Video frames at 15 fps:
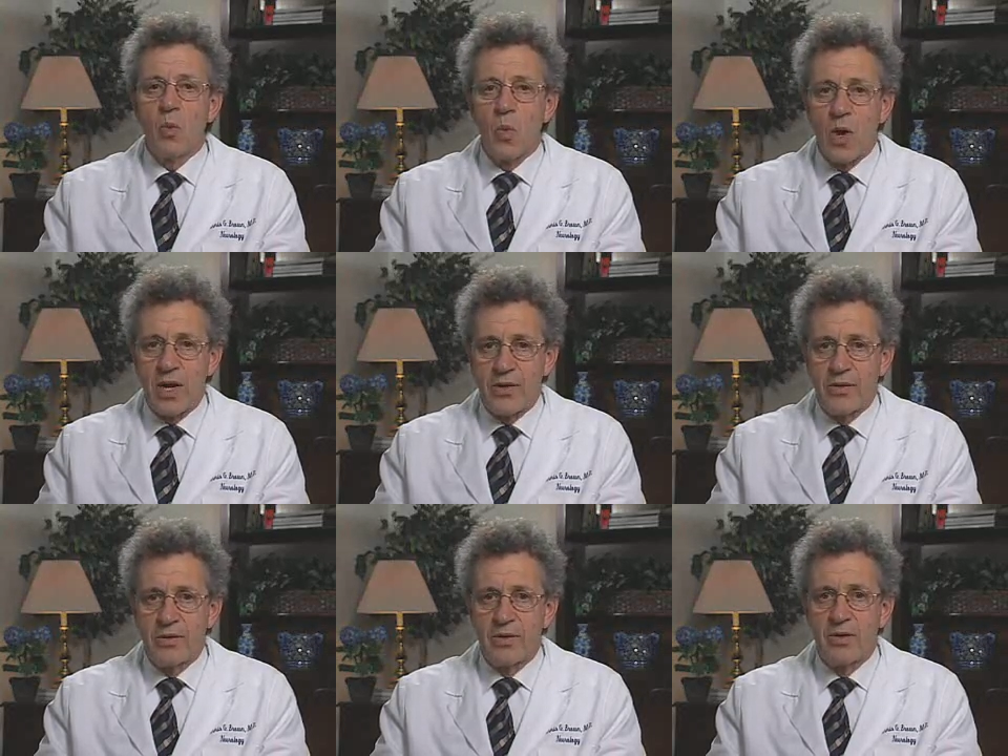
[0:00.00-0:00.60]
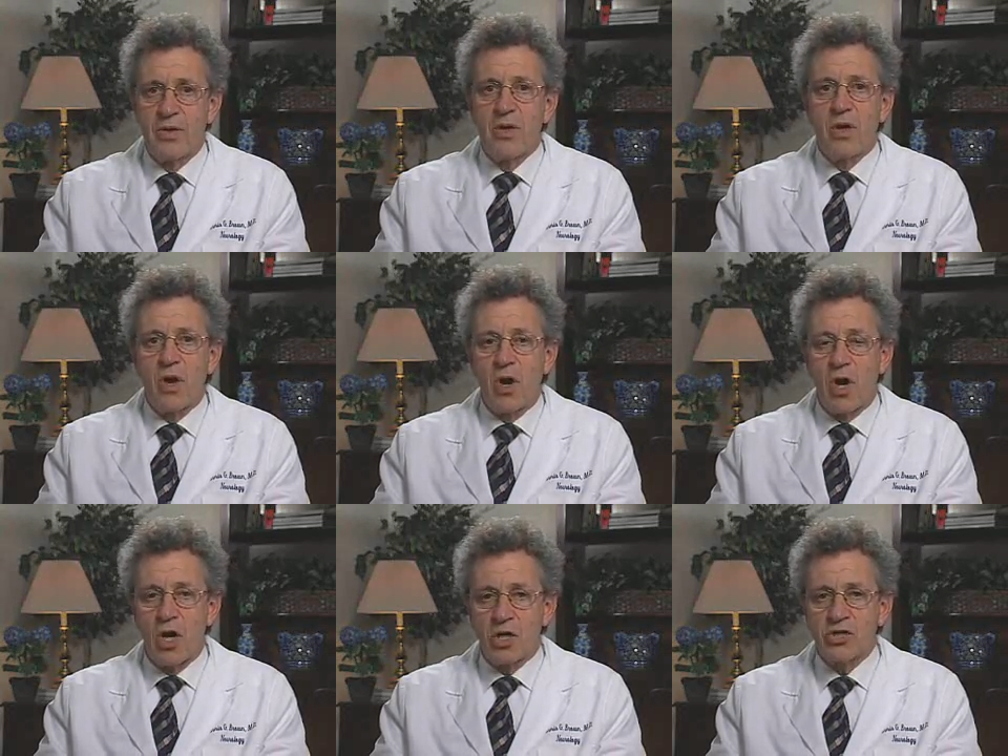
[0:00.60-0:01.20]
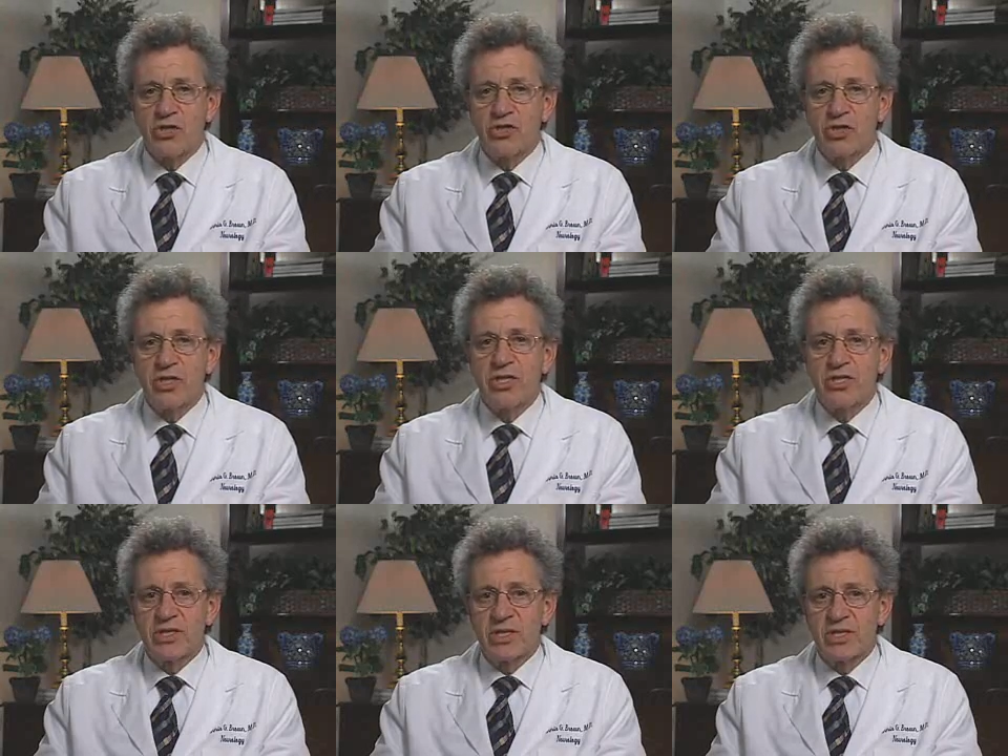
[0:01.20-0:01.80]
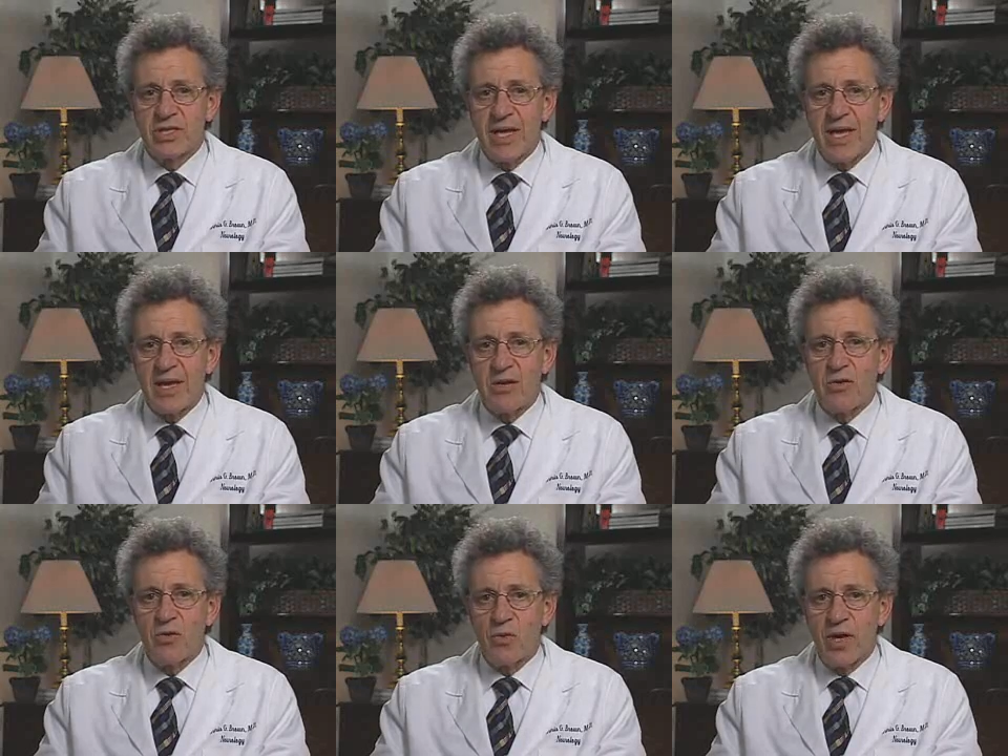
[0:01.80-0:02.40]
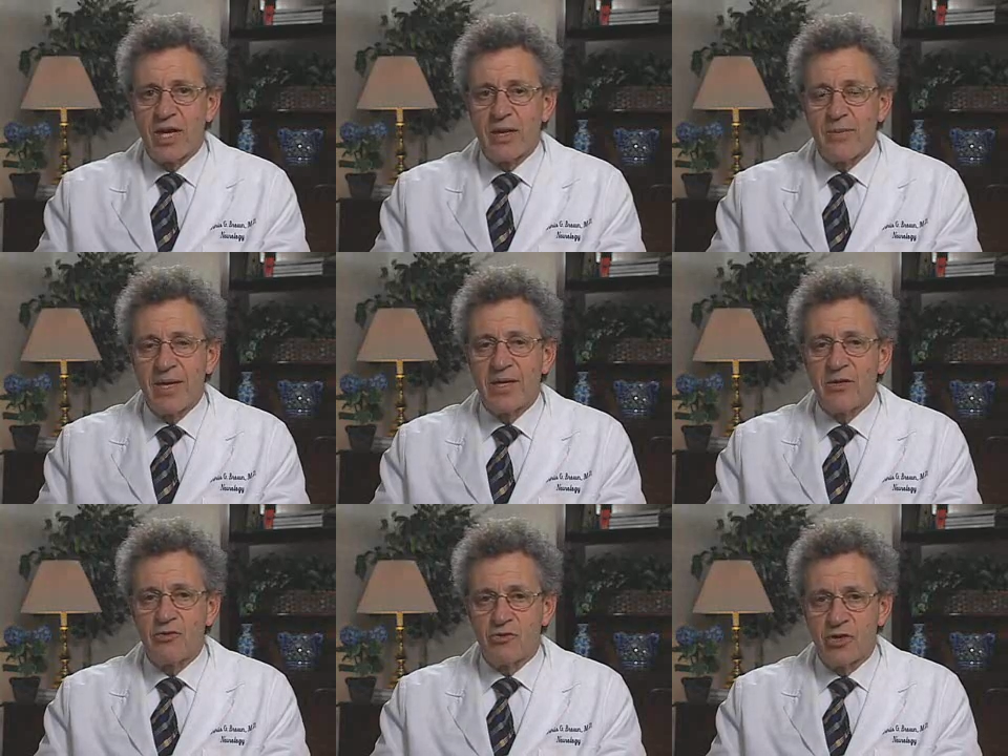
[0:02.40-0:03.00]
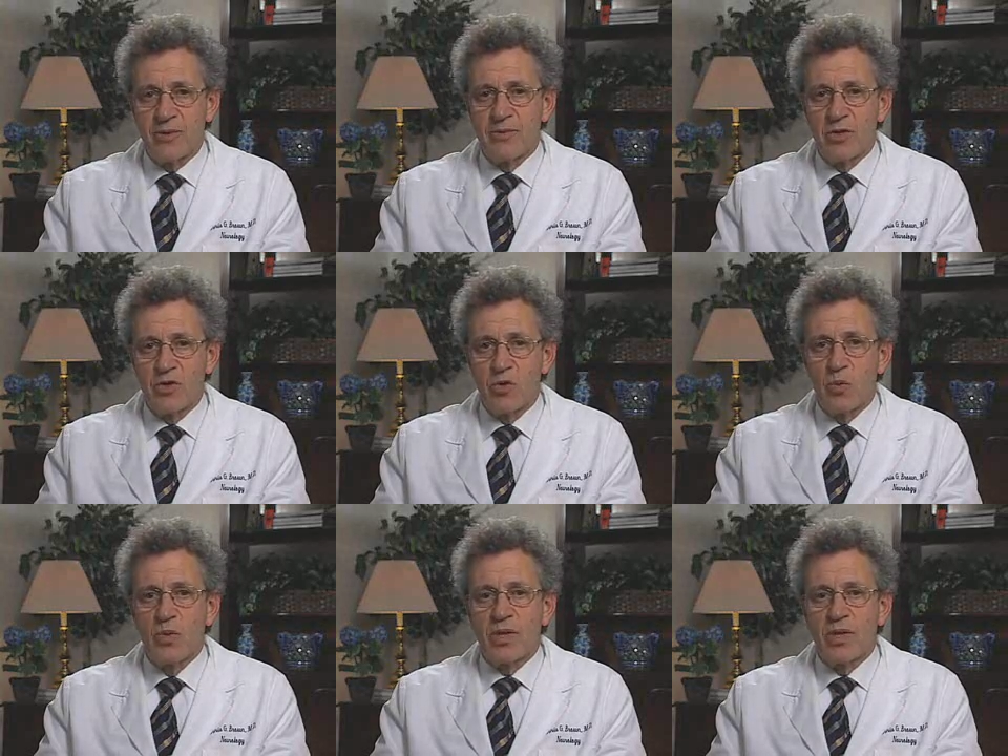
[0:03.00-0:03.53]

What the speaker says: 1. Oxygen is the standard recommended treatment,